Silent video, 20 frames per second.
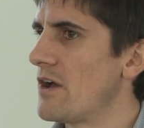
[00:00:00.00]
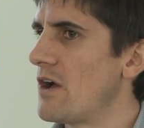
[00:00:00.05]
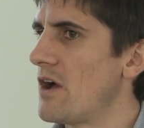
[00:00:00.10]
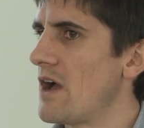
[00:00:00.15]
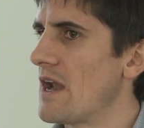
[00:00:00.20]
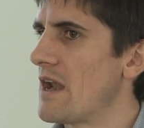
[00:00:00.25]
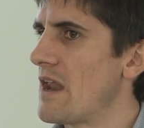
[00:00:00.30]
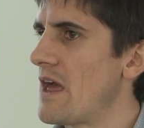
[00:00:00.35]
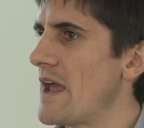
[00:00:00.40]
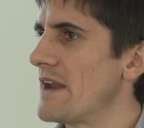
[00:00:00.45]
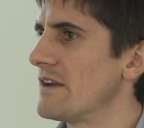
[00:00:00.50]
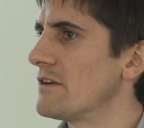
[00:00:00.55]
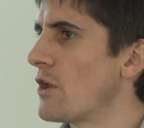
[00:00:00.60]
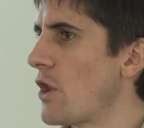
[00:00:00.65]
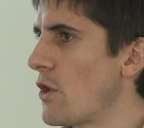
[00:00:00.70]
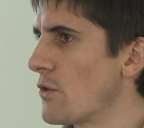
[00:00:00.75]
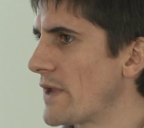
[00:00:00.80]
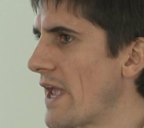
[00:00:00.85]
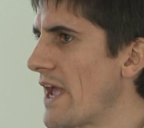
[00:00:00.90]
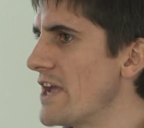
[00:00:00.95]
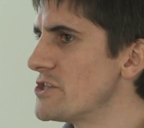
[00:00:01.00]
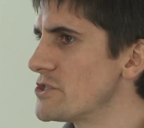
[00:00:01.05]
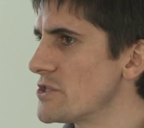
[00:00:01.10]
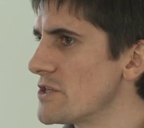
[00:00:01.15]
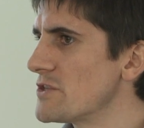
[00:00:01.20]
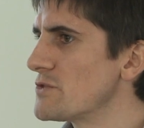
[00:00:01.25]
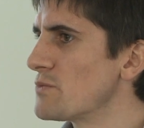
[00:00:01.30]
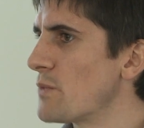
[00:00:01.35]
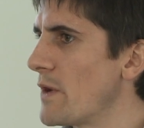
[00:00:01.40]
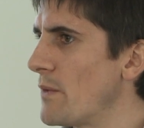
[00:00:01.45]
highlight
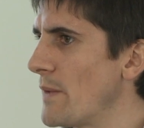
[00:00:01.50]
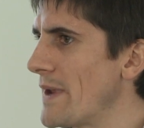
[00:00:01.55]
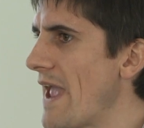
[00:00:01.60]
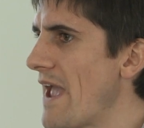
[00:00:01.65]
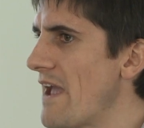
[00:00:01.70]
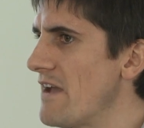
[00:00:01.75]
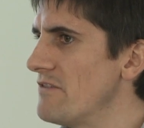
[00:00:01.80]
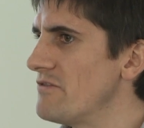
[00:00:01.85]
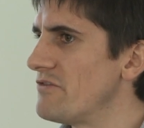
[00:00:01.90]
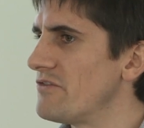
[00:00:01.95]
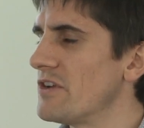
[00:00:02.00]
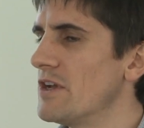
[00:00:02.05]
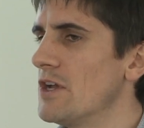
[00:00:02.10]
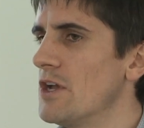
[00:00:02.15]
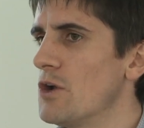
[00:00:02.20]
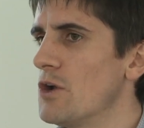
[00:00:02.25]
locations where we have